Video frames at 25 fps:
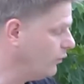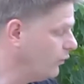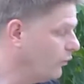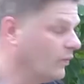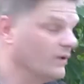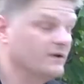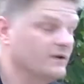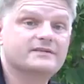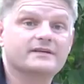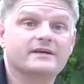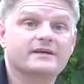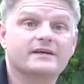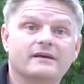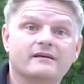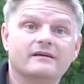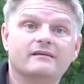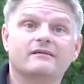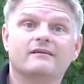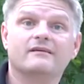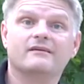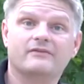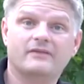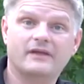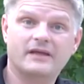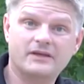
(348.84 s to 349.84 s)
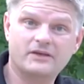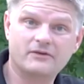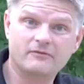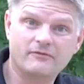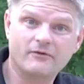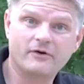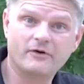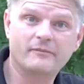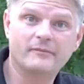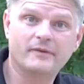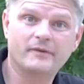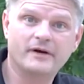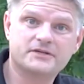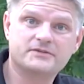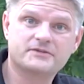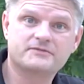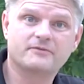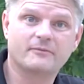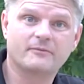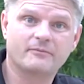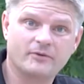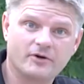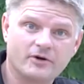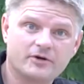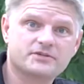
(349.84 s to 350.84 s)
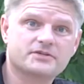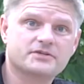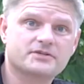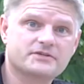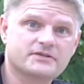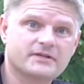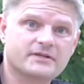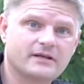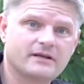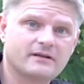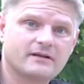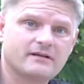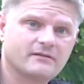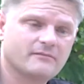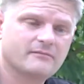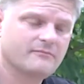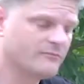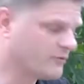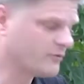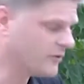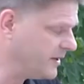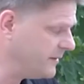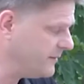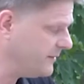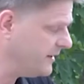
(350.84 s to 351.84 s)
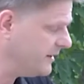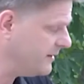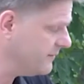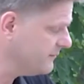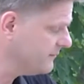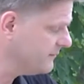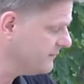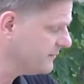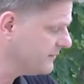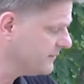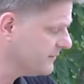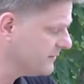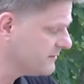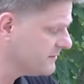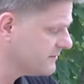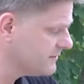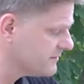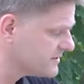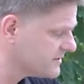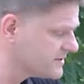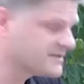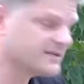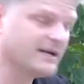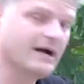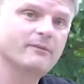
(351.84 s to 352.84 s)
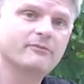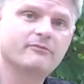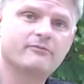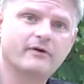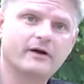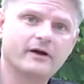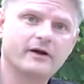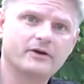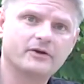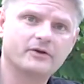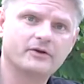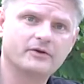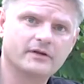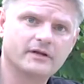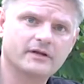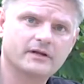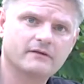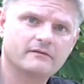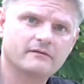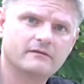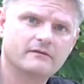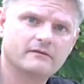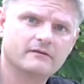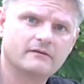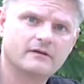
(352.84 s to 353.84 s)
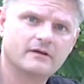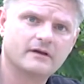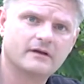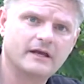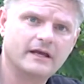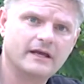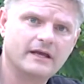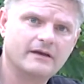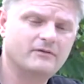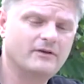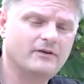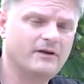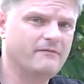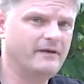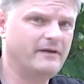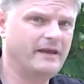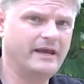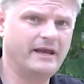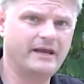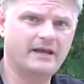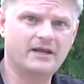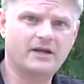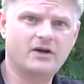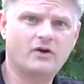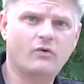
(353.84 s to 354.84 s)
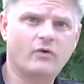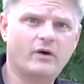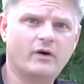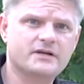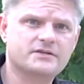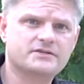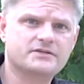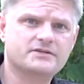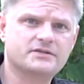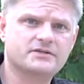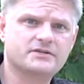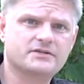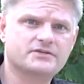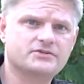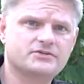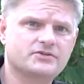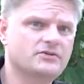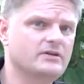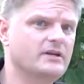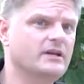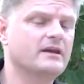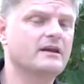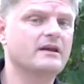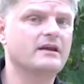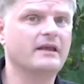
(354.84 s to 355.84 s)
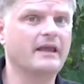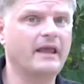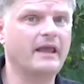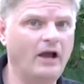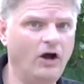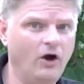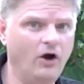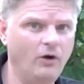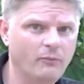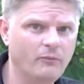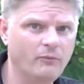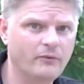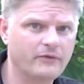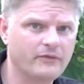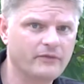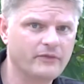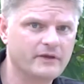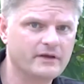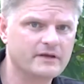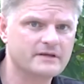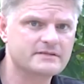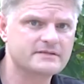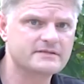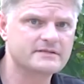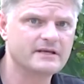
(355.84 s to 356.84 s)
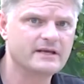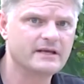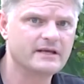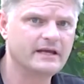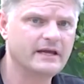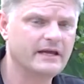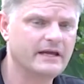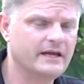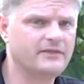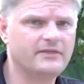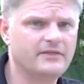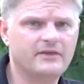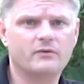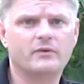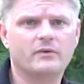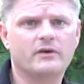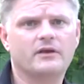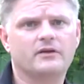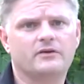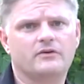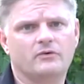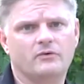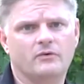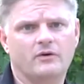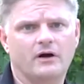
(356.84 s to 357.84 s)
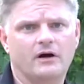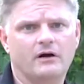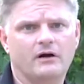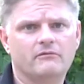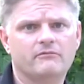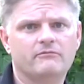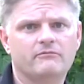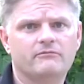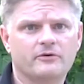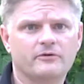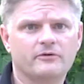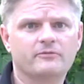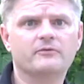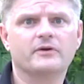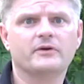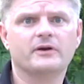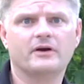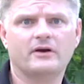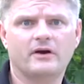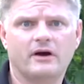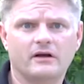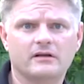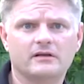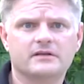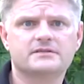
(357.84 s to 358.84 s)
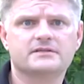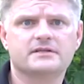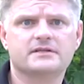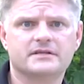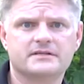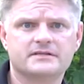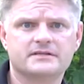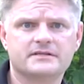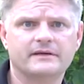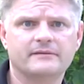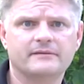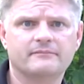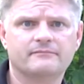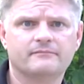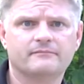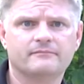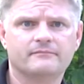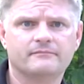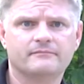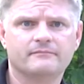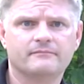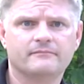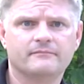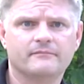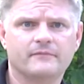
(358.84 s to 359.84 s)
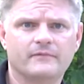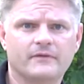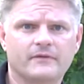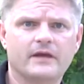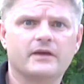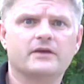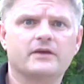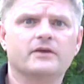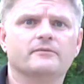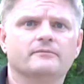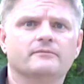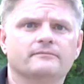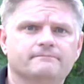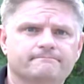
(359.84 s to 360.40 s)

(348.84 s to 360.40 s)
Once again, thank you very much for purchasing premium STOP-FYRE unit. If you have any questions, you need any help with this, anything we can do at all, feel free to call us anytime. Thank you.